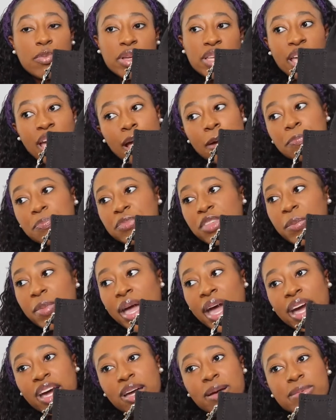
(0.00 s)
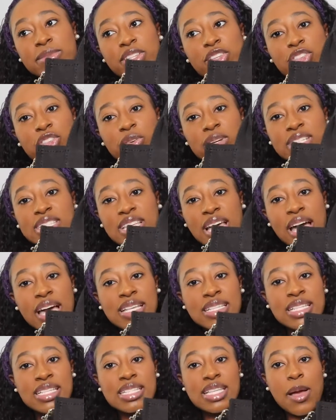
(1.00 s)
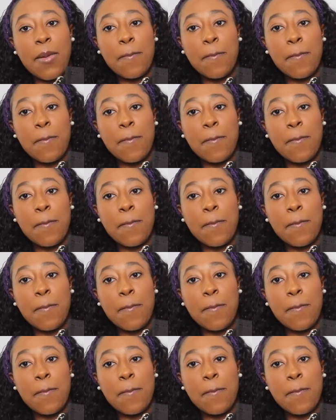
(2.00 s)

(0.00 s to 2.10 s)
But yeah, the bag comes in 3 sizes: